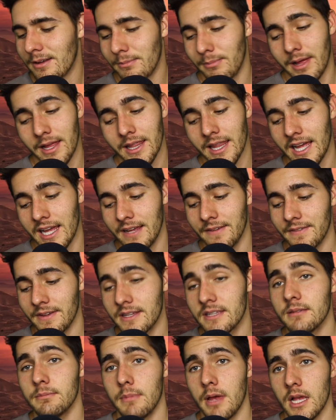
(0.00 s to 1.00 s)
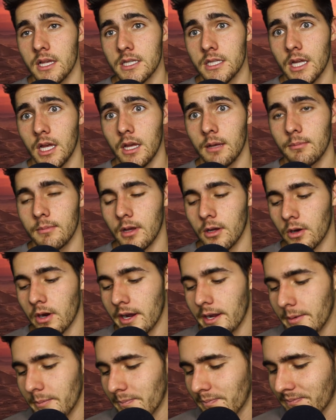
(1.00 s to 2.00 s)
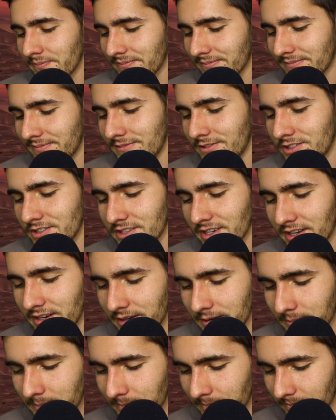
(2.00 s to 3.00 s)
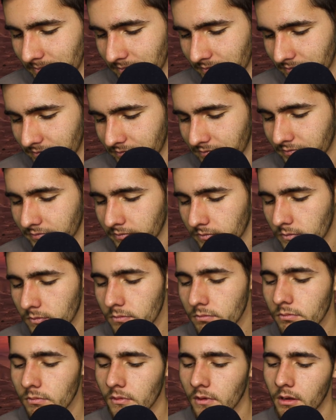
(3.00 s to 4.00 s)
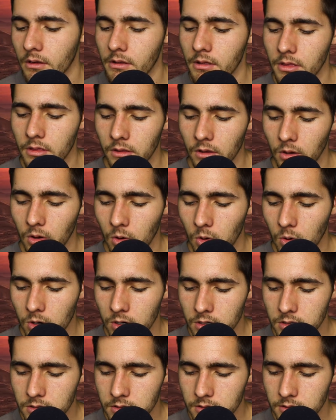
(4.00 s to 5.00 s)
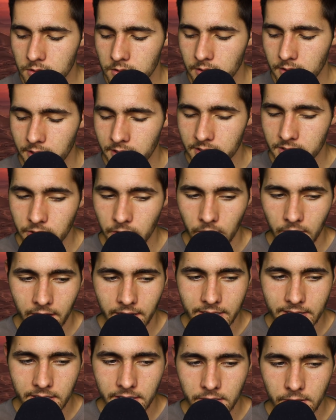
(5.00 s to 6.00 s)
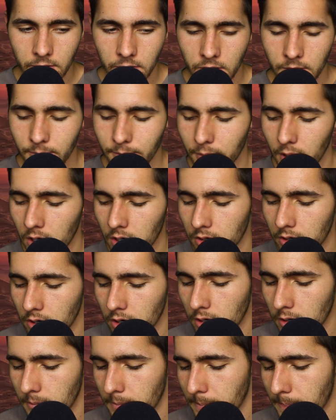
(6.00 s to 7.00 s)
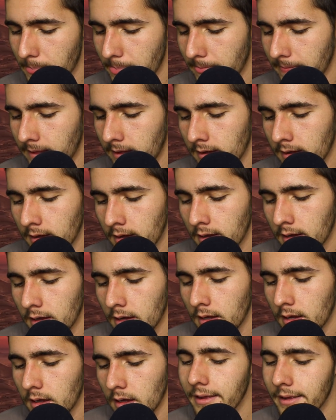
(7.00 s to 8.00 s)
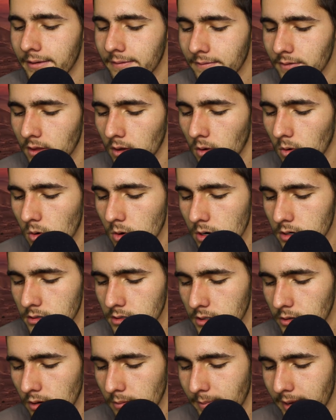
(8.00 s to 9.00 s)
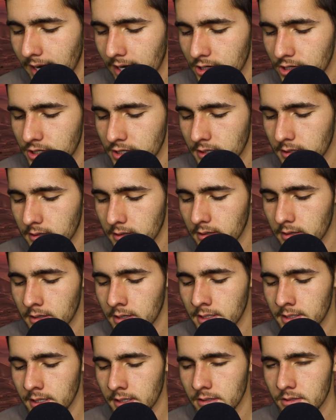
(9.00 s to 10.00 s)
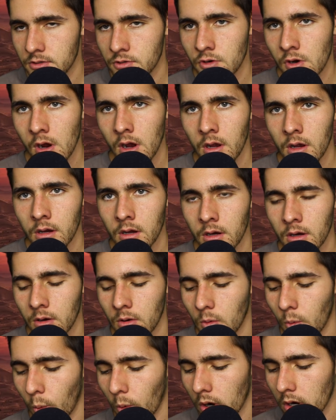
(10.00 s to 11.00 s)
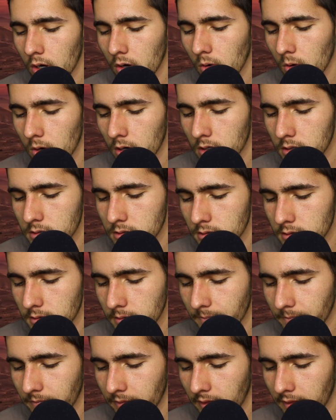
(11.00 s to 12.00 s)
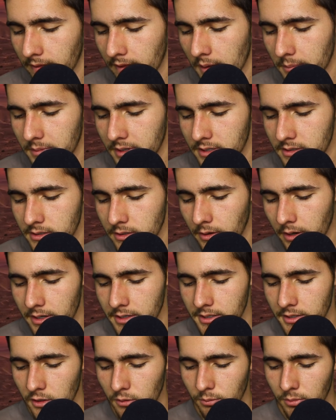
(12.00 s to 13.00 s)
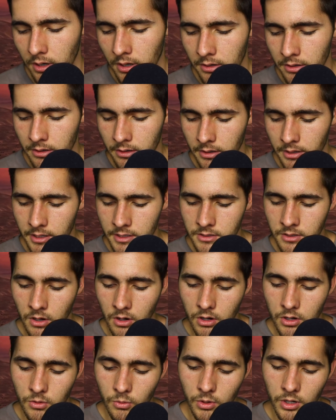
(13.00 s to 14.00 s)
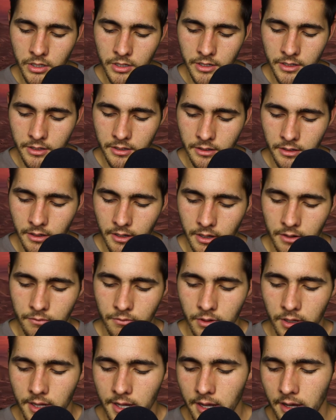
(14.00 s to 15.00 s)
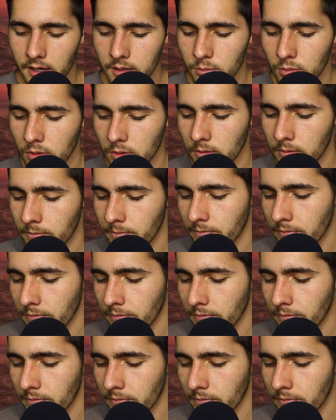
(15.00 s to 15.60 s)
My life is messed up. Alright, just kidding. The horse is your ideal partner. If the horse you imagined is a strong workhorse, that means your ideal partner is hardworking and reliable.